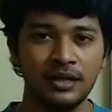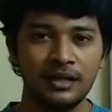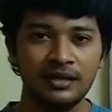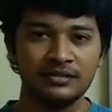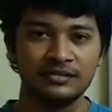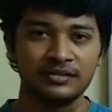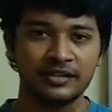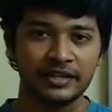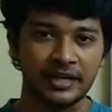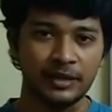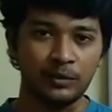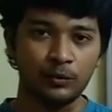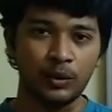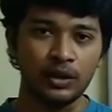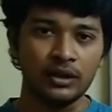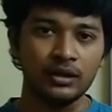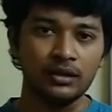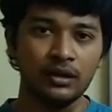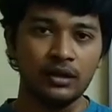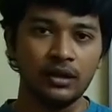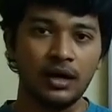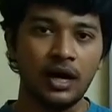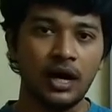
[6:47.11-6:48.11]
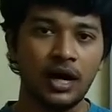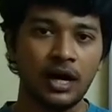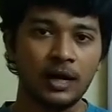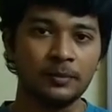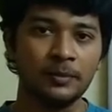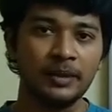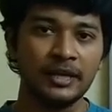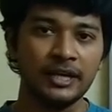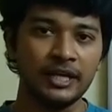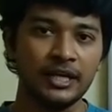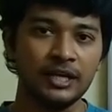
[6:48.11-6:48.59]
Second one,
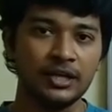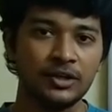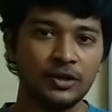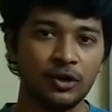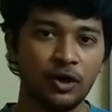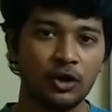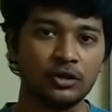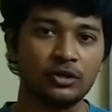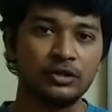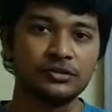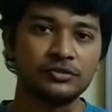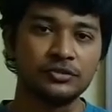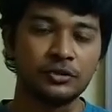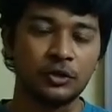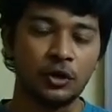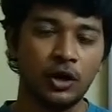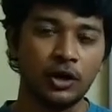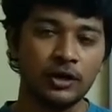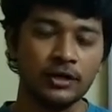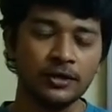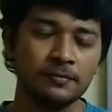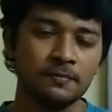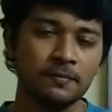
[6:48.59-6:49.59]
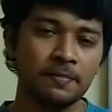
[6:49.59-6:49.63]
harmony, not discord.